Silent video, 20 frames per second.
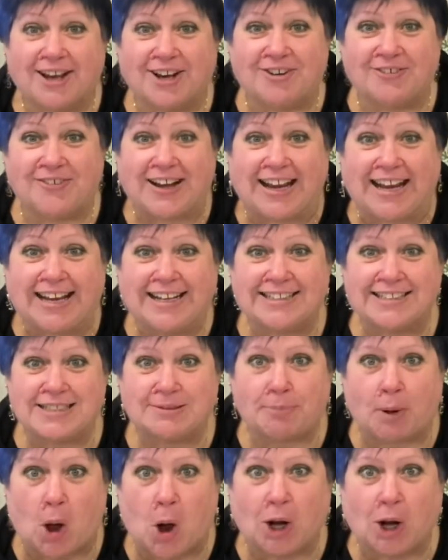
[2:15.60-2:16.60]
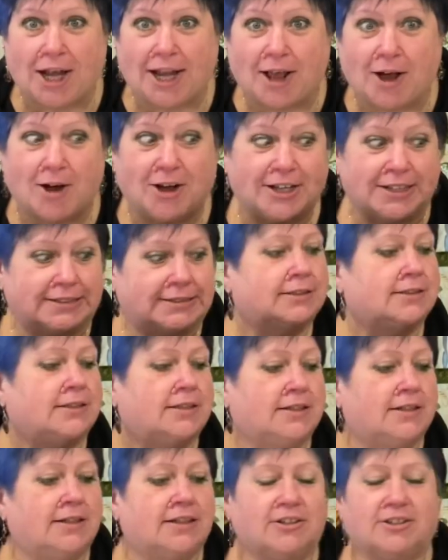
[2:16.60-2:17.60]
green sparkly eyes,
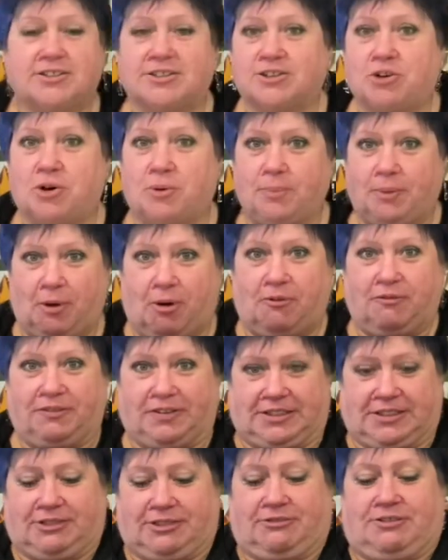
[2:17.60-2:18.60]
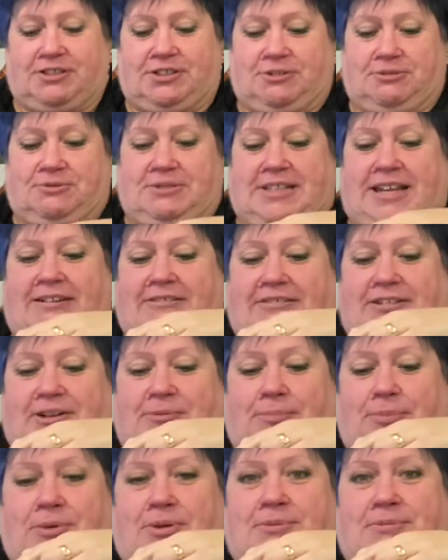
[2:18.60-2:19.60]
because I got my hot fix crystals out and I
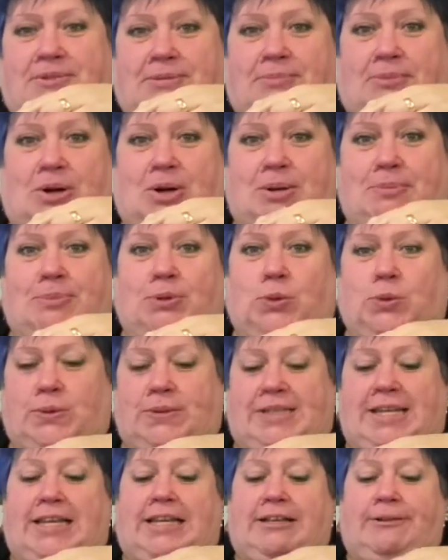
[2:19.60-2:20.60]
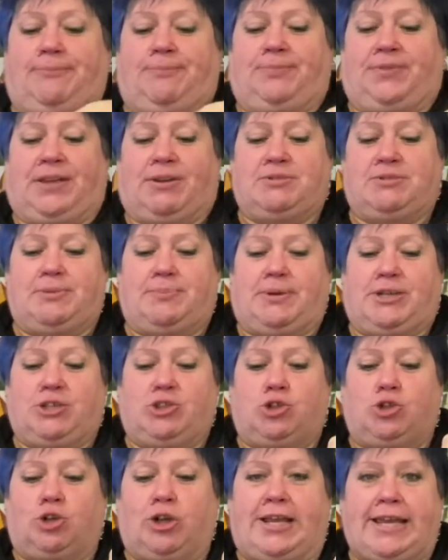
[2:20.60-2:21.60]
put him some eyeballs in, and that was a bit
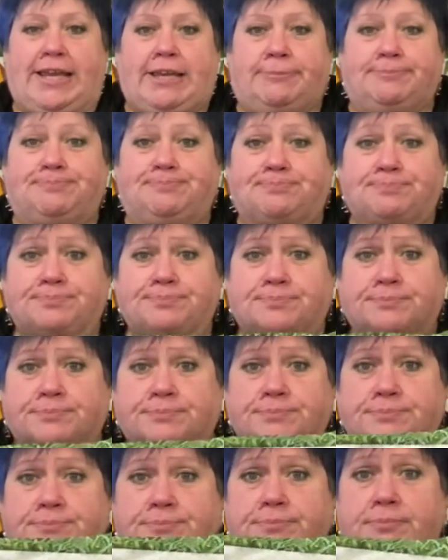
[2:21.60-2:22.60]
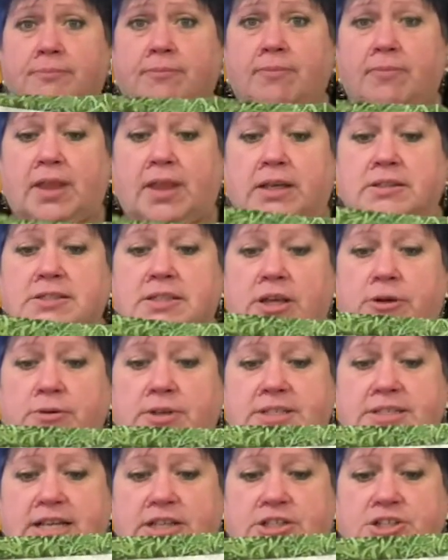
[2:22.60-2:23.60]
jolly. So
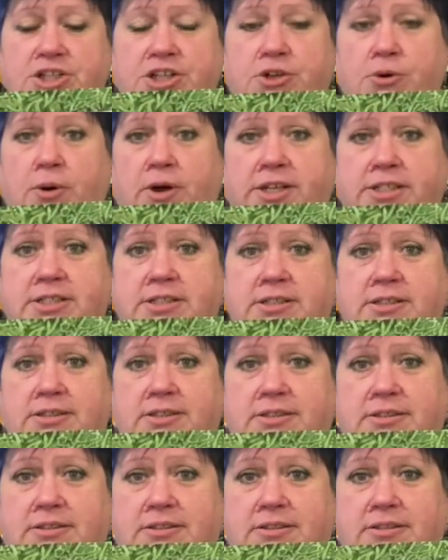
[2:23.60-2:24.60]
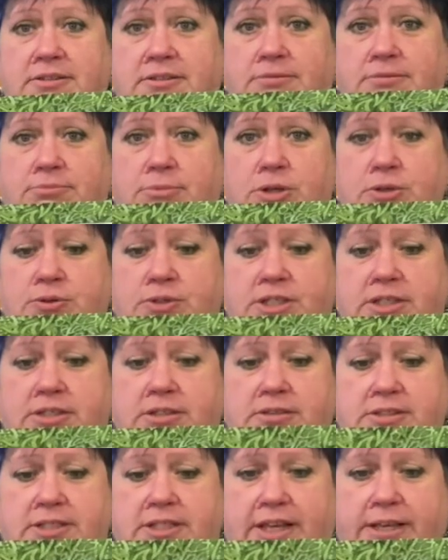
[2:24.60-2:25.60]
he's actually quite muted,
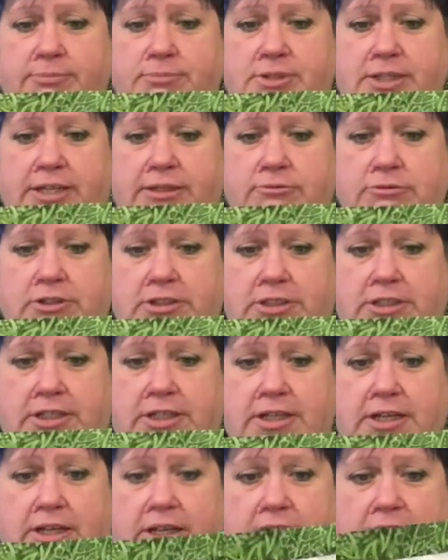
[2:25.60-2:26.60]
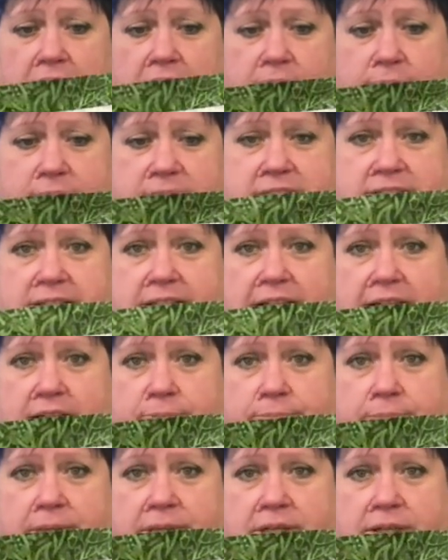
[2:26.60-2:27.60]
tamed down. His hat
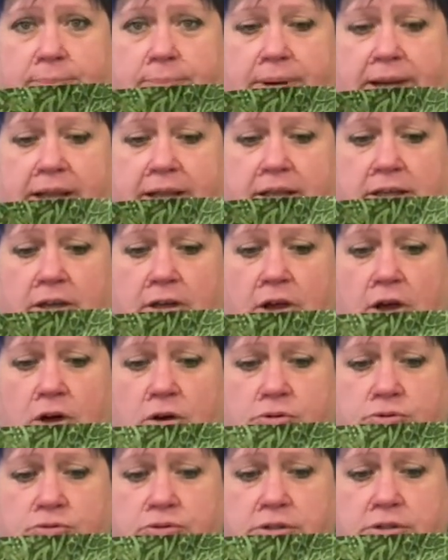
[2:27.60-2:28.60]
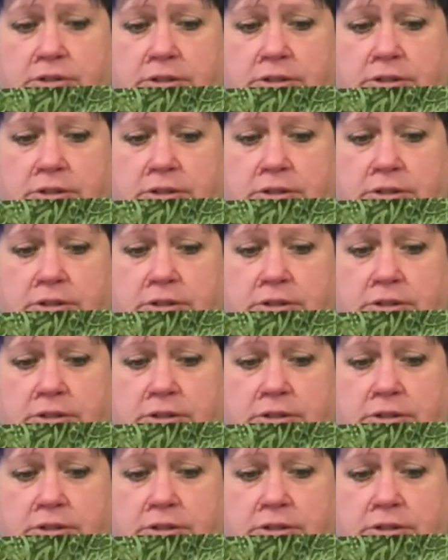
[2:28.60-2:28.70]
being a black and gold.